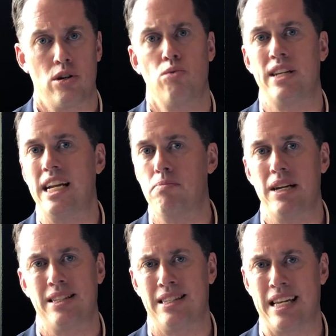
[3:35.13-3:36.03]
No
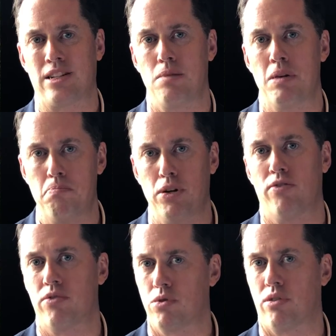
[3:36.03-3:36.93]
database has actually been
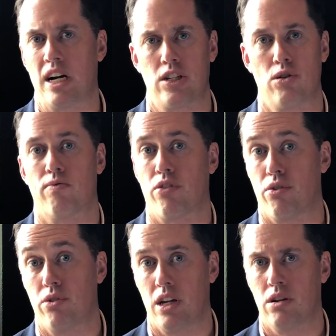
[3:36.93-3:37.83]
built from scratch in over
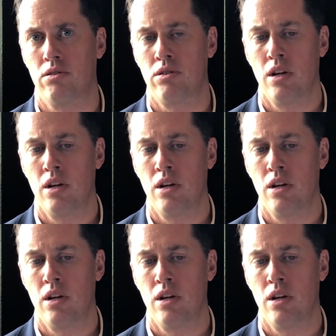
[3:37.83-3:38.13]
30 years.